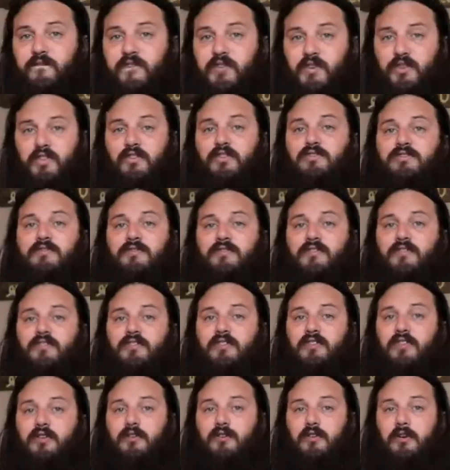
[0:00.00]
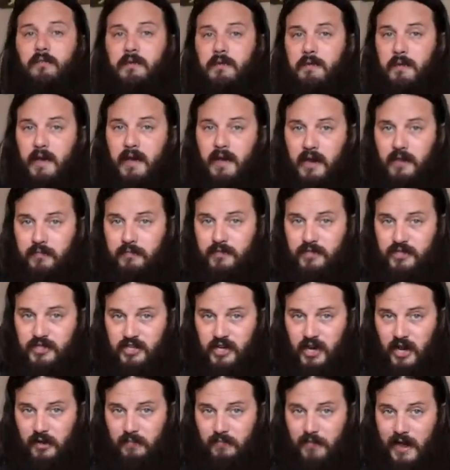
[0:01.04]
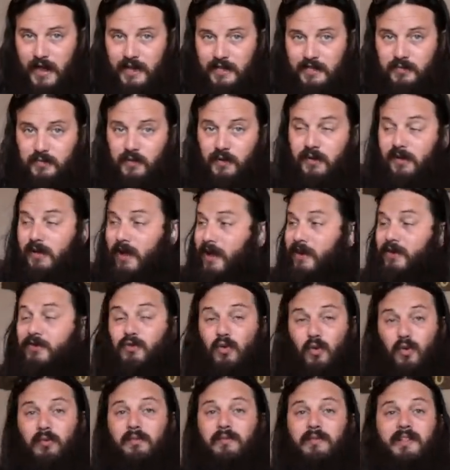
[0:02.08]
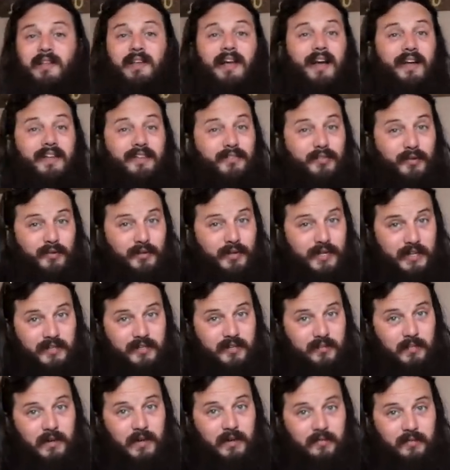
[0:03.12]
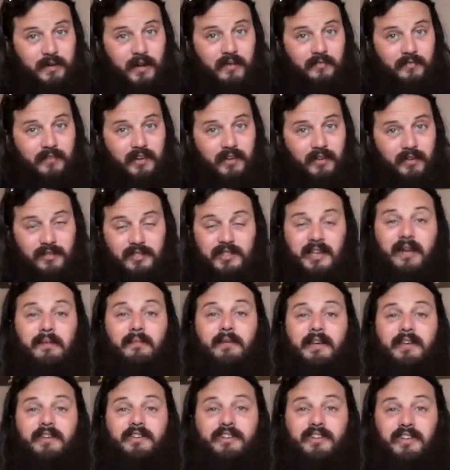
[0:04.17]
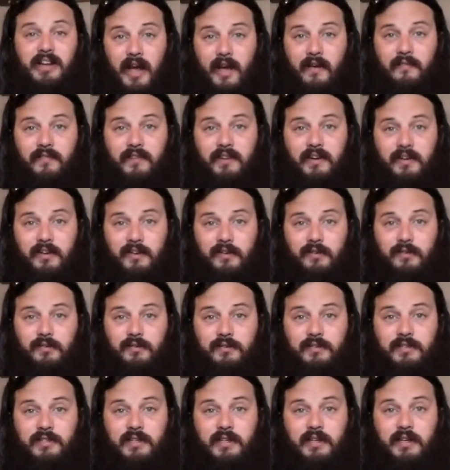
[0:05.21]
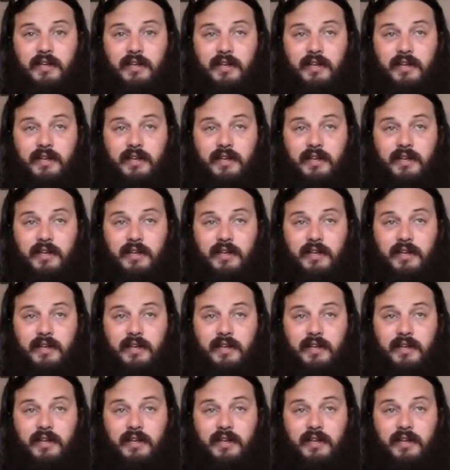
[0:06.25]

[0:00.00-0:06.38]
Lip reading: For those of you that don't know me, my name is John Maxwell, and normally I don't get to make ride videos. I make shop videos